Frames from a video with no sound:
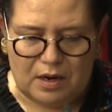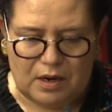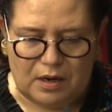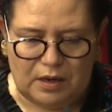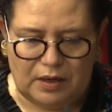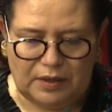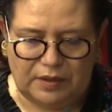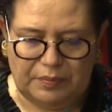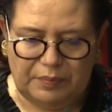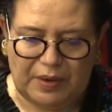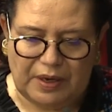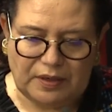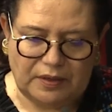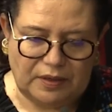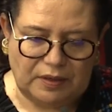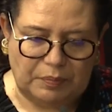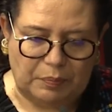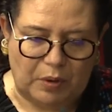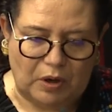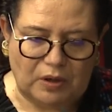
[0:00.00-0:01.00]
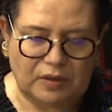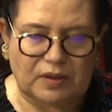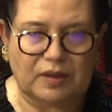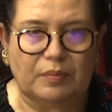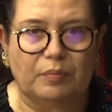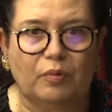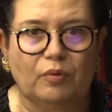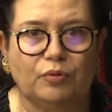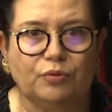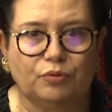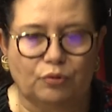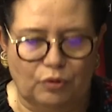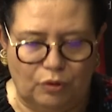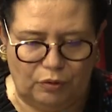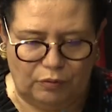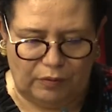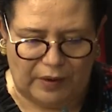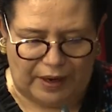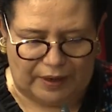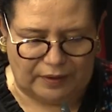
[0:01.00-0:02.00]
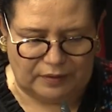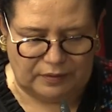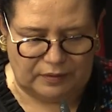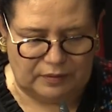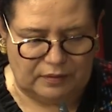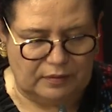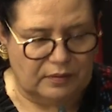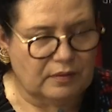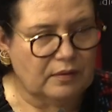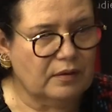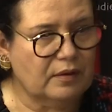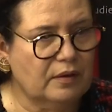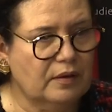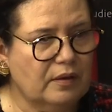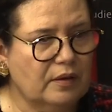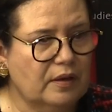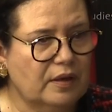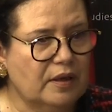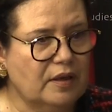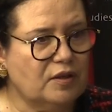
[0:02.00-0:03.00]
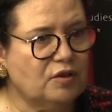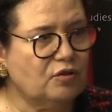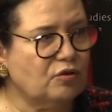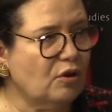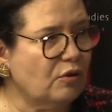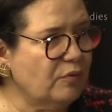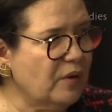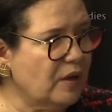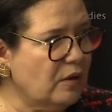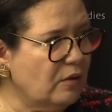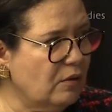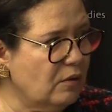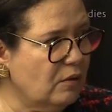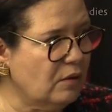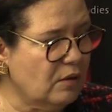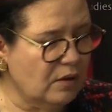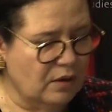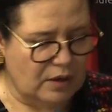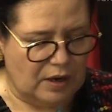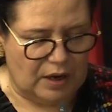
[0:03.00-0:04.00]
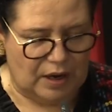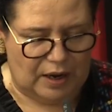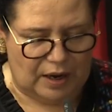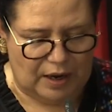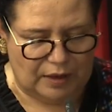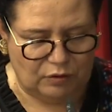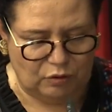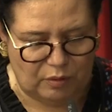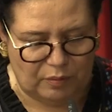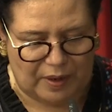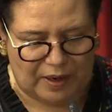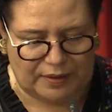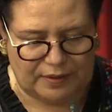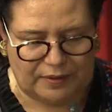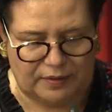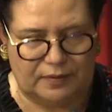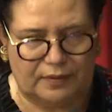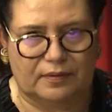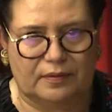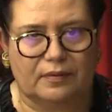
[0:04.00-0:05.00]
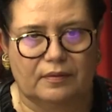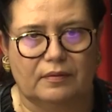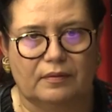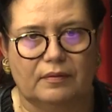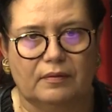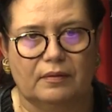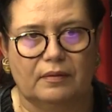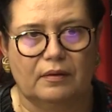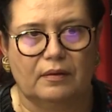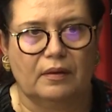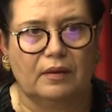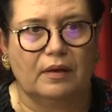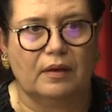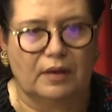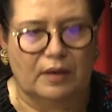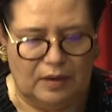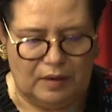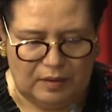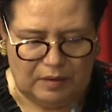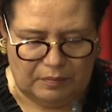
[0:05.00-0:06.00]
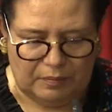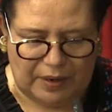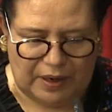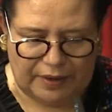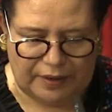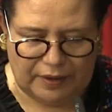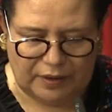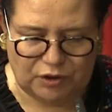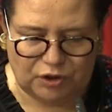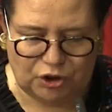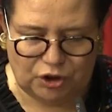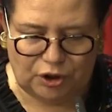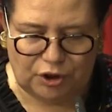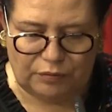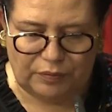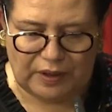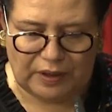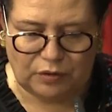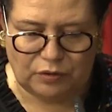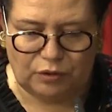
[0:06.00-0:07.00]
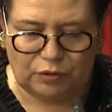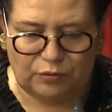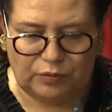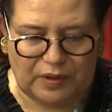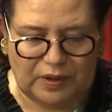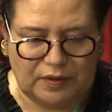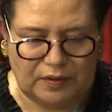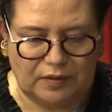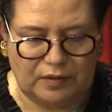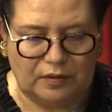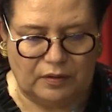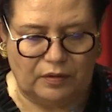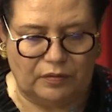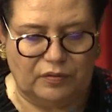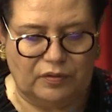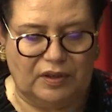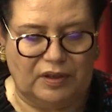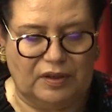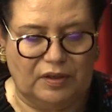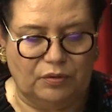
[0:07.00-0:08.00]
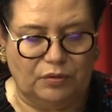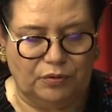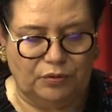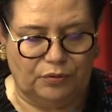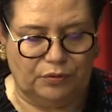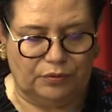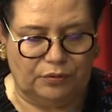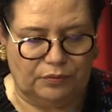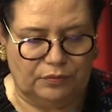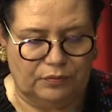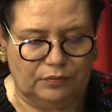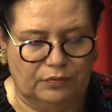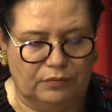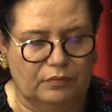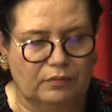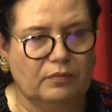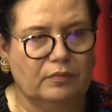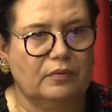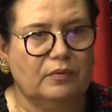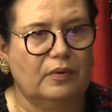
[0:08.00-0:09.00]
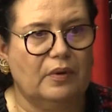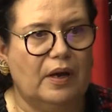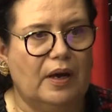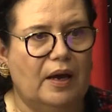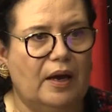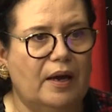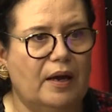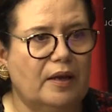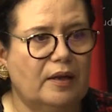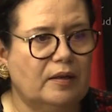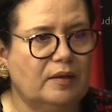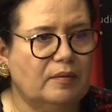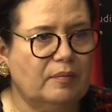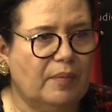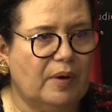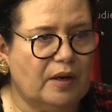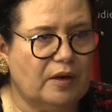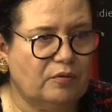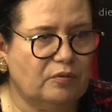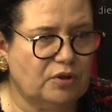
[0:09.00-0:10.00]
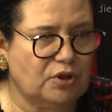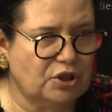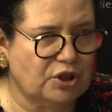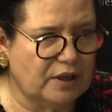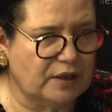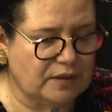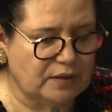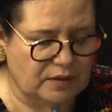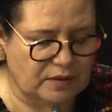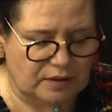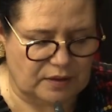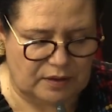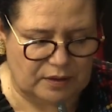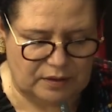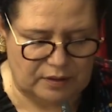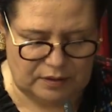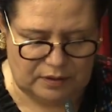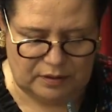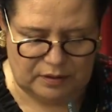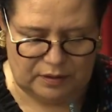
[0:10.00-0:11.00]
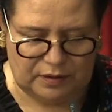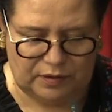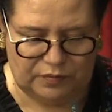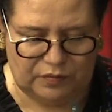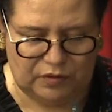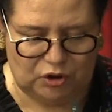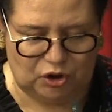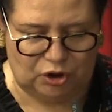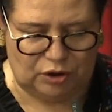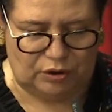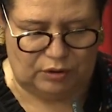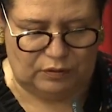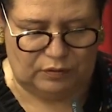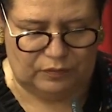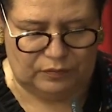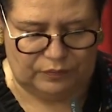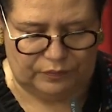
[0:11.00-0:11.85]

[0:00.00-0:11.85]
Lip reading: it made it possible to correct historical anomalies by ensuring the reason of the Union and by rejecting division.